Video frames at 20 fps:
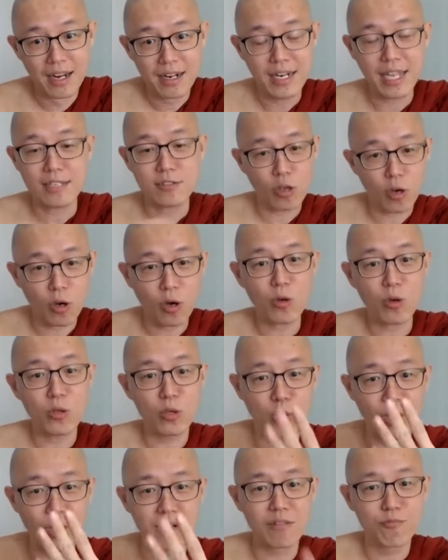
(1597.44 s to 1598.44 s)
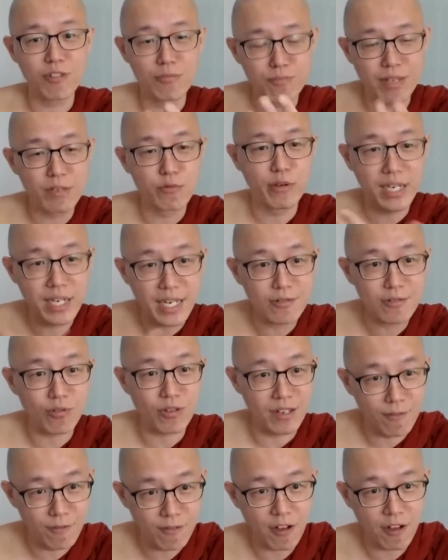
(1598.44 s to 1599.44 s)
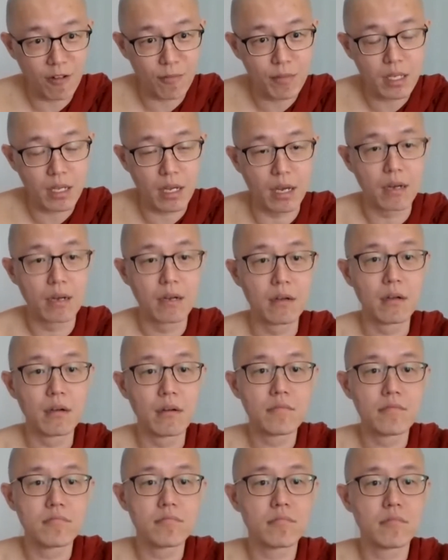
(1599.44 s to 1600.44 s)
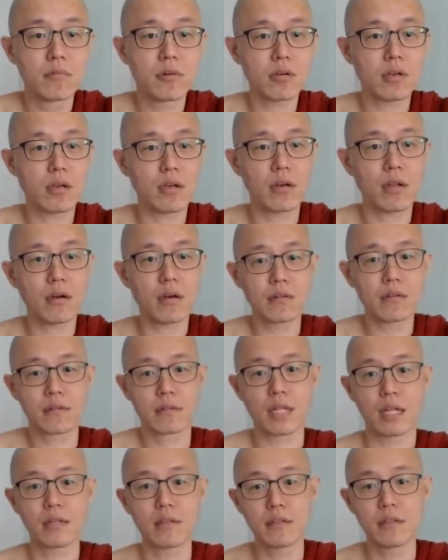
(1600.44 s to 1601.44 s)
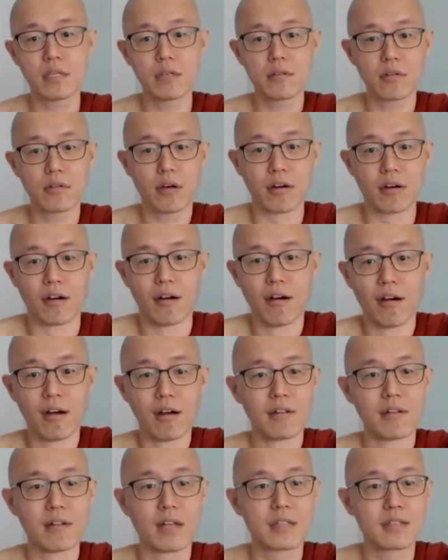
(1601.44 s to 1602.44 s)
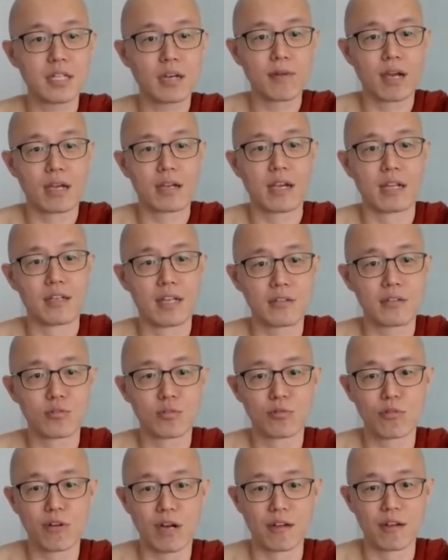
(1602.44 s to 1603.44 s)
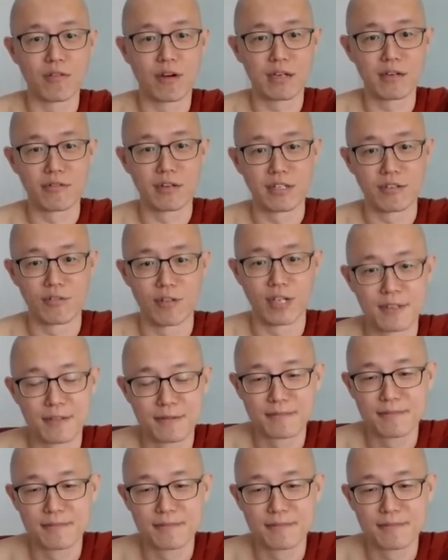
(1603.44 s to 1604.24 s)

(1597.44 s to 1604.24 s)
that's all you will be willing to inflict on me, okay, no, done deal. No. Next time I can just do what I want with you.